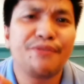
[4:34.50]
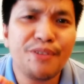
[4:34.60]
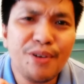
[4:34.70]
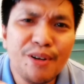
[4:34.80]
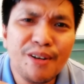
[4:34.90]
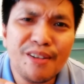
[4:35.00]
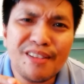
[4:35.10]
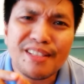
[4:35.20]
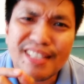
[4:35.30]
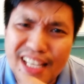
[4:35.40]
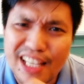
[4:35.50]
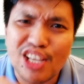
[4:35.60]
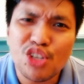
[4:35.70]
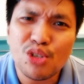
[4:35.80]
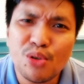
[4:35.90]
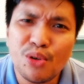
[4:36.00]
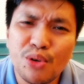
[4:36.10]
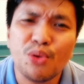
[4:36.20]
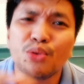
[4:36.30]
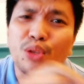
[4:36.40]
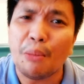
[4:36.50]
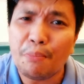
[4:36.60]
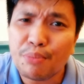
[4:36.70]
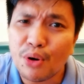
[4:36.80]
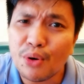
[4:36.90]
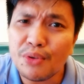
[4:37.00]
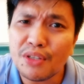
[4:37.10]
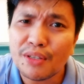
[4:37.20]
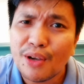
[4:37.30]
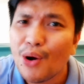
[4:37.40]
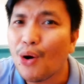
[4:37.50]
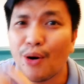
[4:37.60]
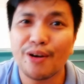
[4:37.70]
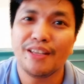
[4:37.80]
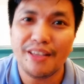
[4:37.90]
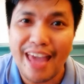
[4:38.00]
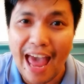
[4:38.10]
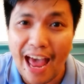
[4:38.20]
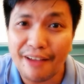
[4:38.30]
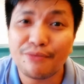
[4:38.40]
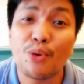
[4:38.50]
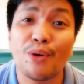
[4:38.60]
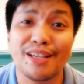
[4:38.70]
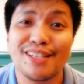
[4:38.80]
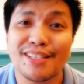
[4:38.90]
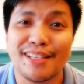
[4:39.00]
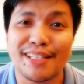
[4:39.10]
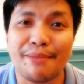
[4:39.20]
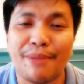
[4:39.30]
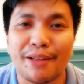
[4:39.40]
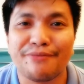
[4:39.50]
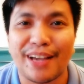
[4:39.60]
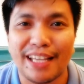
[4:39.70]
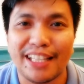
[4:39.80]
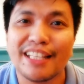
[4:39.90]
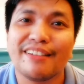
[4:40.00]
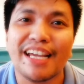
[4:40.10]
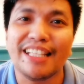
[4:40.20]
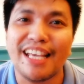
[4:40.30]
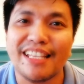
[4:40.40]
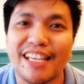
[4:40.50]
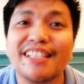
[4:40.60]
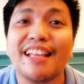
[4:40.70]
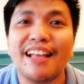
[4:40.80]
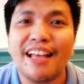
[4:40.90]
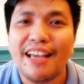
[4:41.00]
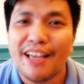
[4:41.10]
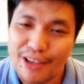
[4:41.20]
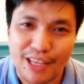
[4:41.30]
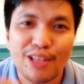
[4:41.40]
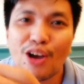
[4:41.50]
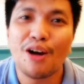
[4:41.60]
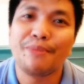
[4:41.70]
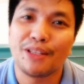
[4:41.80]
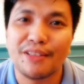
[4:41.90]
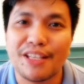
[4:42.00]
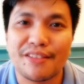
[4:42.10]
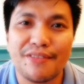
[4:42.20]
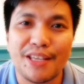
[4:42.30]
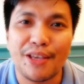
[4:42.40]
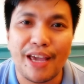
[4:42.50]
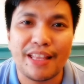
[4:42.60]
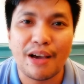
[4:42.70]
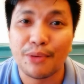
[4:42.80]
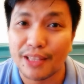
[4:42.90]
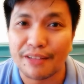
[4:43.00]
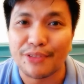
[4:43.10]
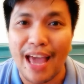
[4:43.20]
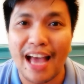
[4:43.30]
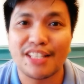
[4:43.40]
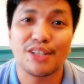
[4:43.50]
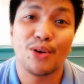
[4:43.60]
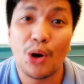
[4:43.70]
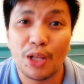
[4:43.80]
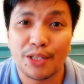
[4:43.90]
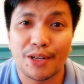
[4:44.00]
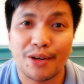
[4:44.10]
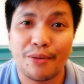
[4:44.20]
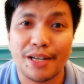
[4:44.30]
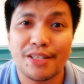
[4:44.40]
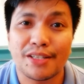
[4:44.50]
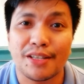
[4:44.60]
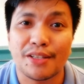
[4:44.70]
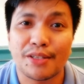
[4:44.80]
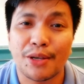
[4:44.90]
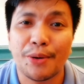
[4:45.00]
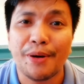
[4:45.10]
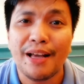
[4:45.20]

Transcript: you're still unsure who to approach or you have questions about finding the right agent, you can comment on this video and I would love to answer all your questions. So,